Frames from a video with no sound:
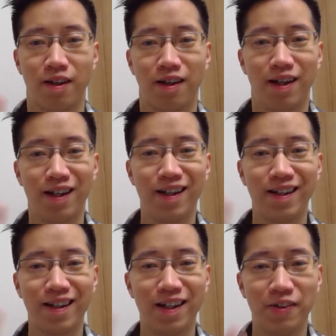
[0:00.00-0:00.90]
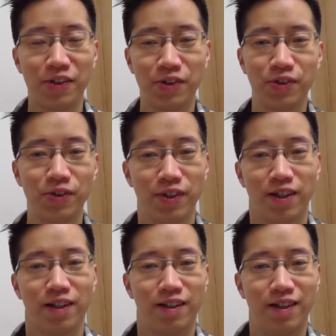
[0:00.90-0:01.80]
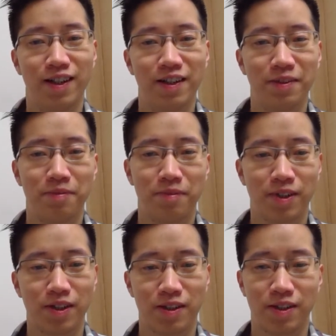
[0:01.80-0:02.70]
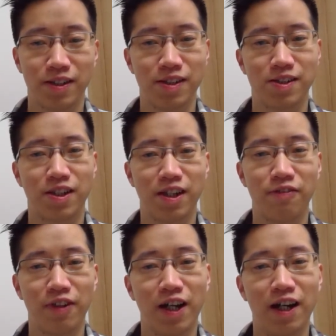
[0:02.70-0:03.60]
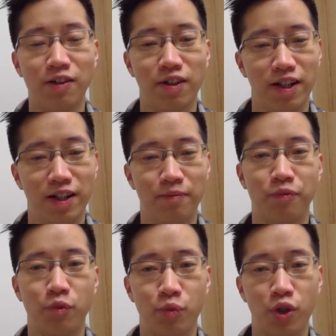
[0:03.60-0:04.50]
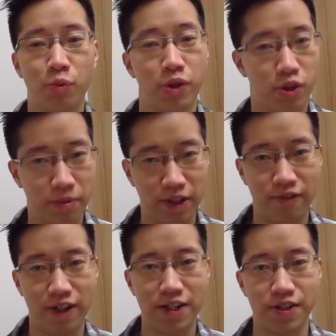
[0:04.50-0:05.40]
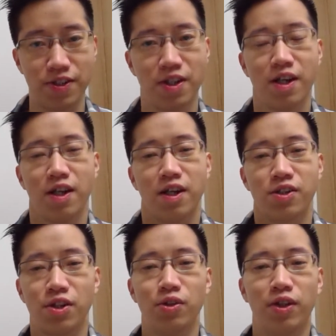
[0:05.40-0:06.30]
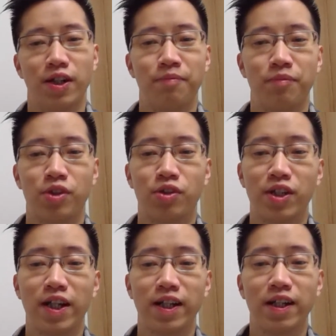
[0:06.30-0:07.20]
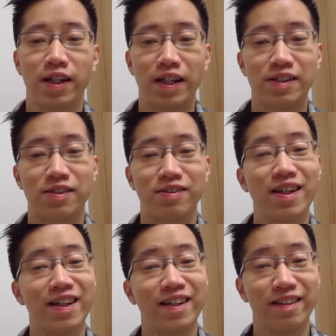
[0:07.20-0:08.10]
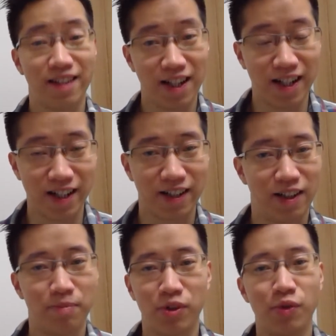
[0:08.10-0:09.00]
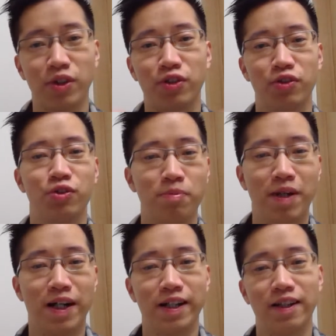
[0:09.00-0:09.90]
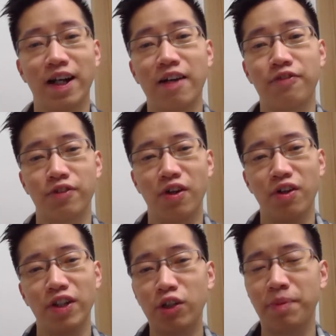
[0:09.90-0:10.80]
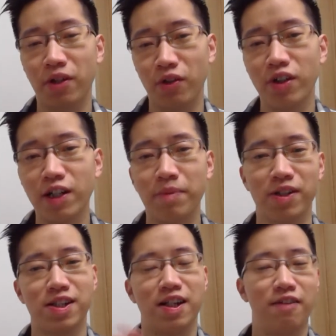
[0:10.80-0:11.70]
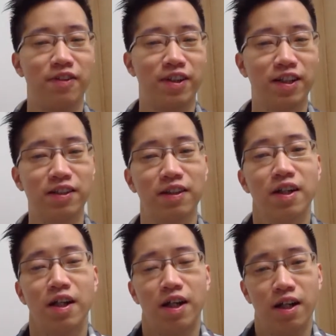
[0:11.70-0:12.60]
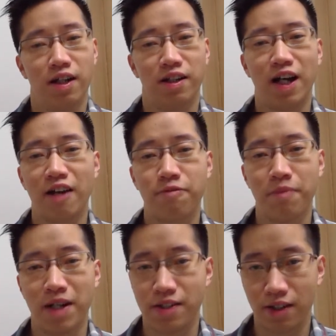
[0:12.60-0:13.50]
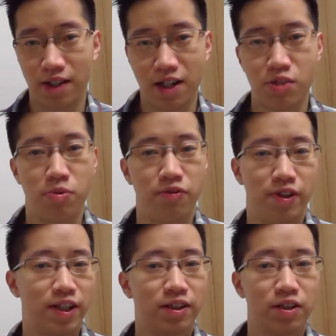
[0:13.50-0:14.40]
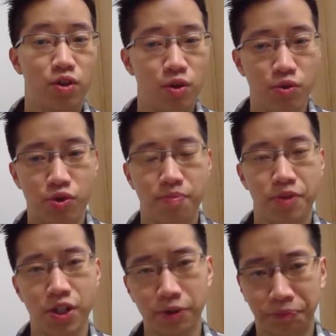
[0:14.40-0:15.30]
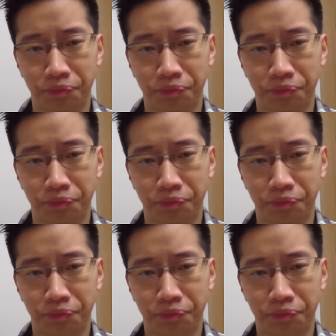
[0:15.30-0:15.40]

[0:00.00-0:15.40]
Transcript: Hi, how are you? Um, this is Keith Lau, your recruitment advisors. Today is day 9. I'm going to do my live a little bit earlier because I have another live masterclass with another coach. So